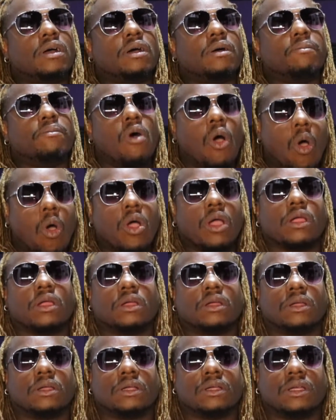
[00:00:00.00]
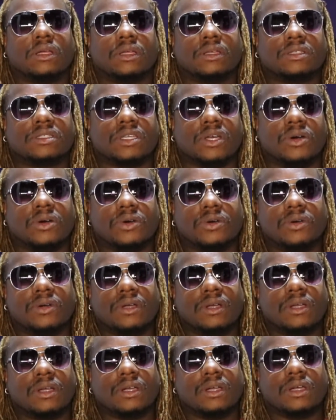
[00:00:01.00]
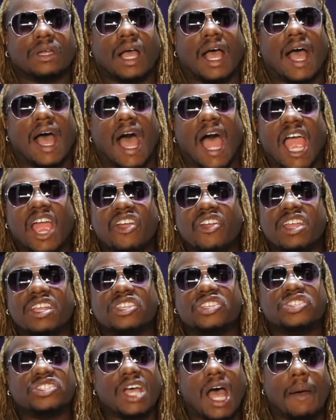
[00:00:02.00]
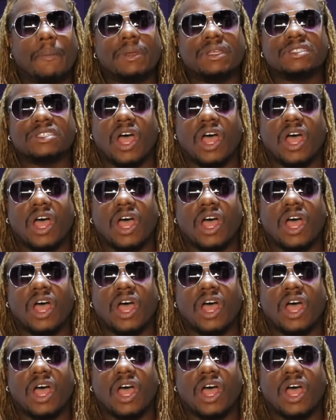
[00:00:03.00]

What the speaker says: more. So iron sharpens